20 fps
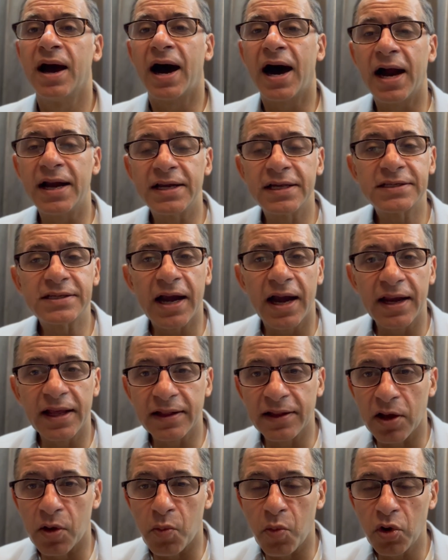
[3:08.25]
understanding
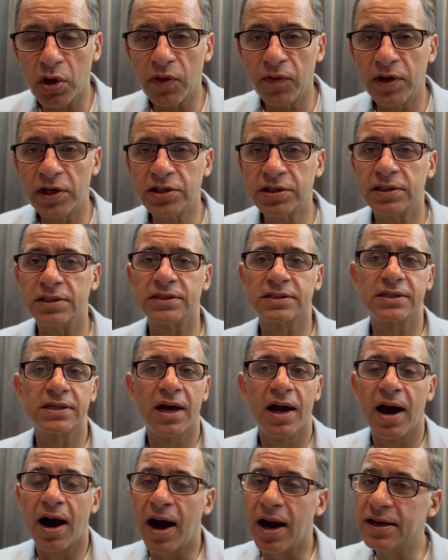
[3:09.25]
their motivations,
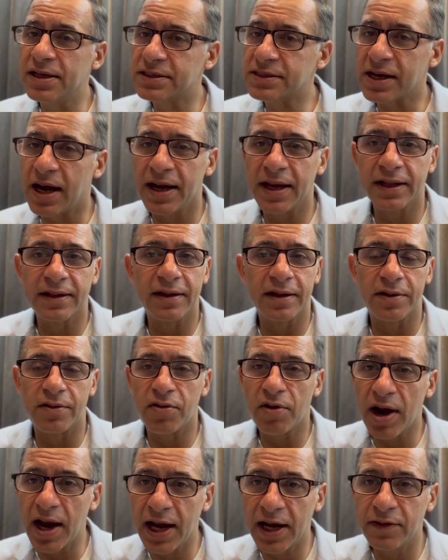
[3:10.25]
understanding their
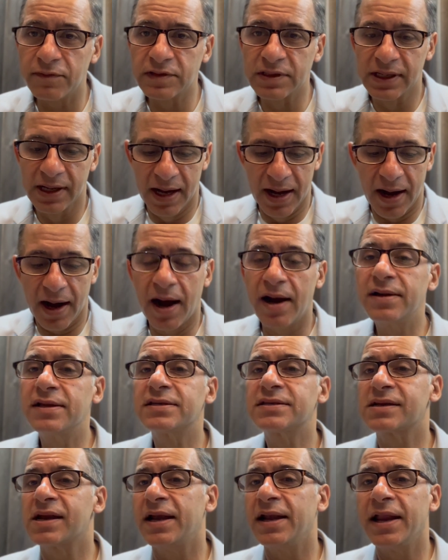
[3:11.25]
drives,
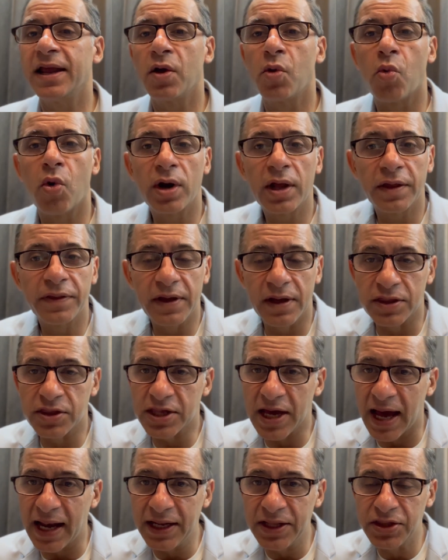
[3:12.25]
understanding what are their
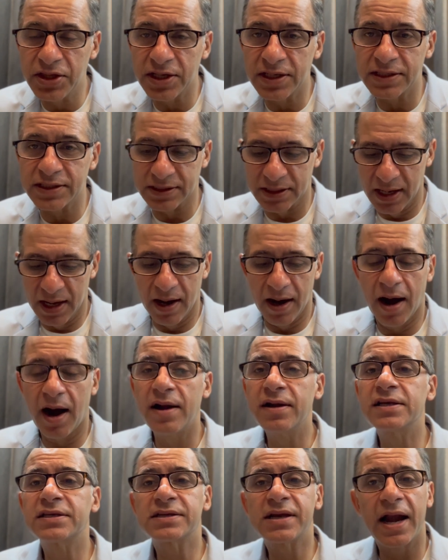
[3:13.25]
challenges,
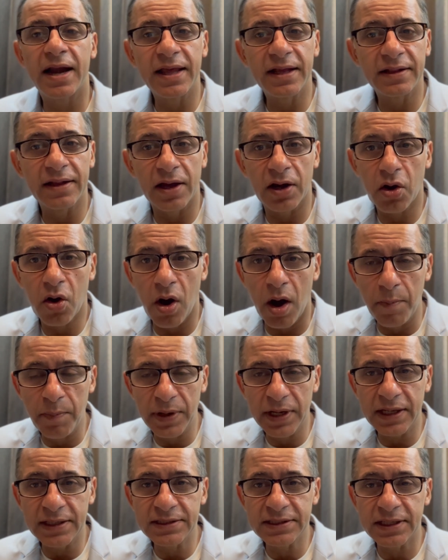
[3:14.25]
understanding their
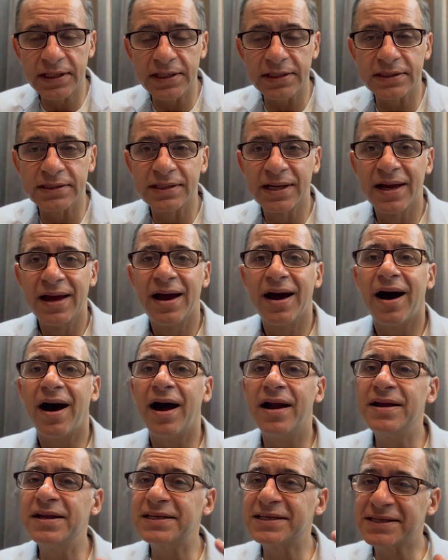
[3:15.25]
competencies,
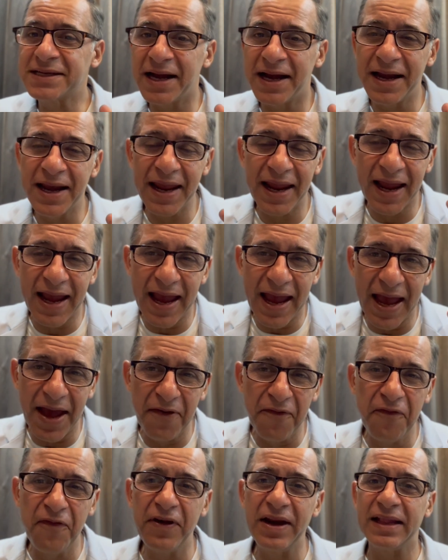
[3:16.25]
understanding
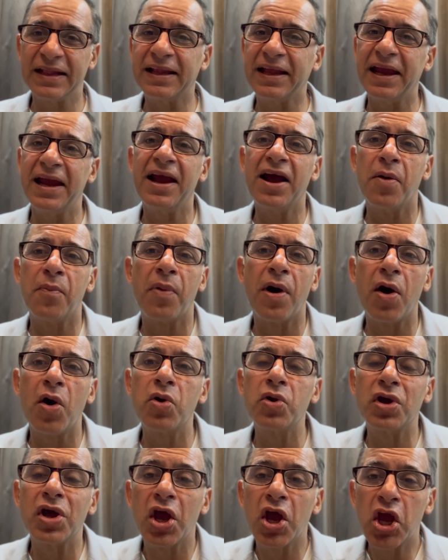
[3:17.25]
everything
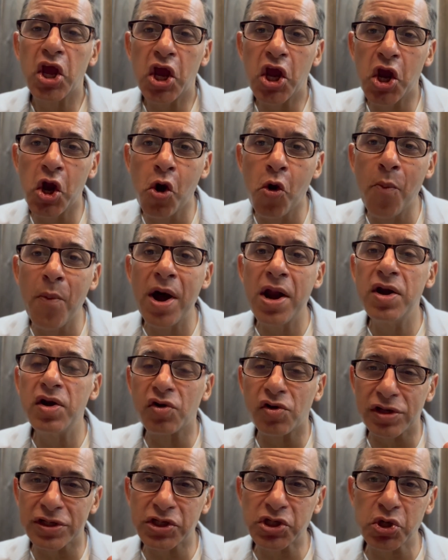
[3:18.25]
about human
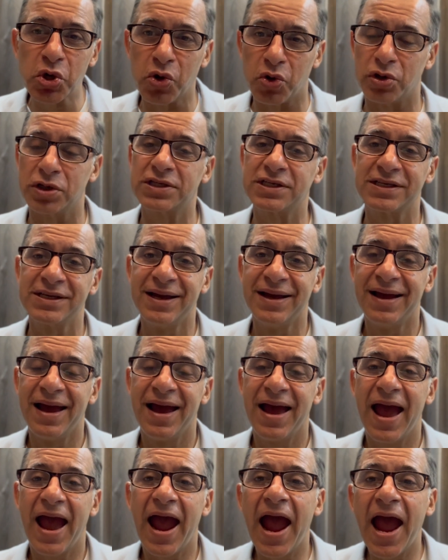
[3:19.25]
resource,
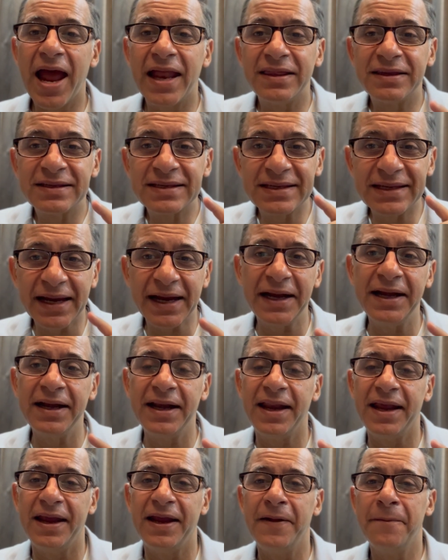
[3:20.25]
and
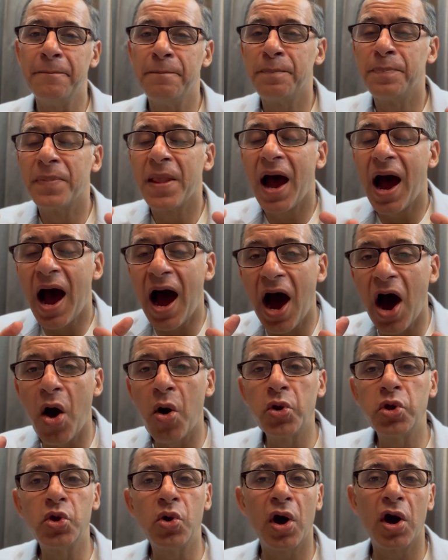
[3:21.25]
secondly, how
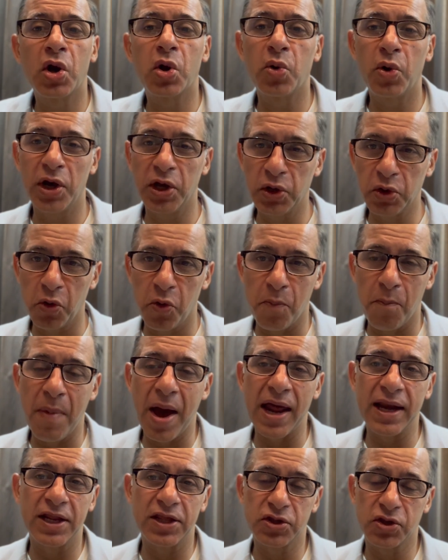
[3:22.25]
you are going to
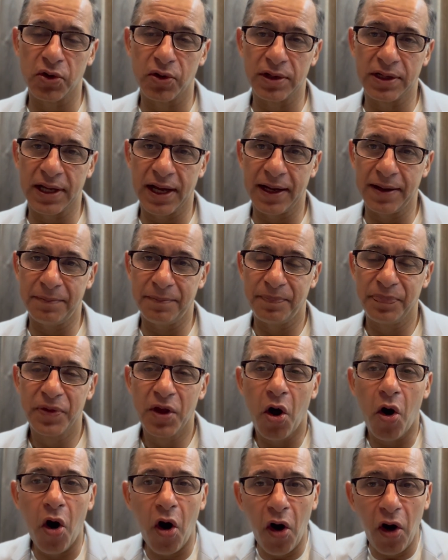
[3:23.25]
manage your time.
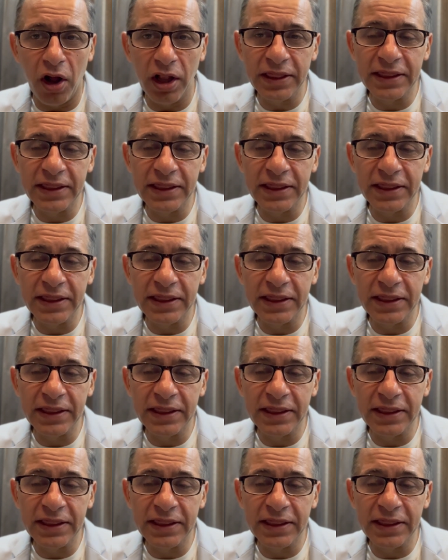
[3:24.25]
All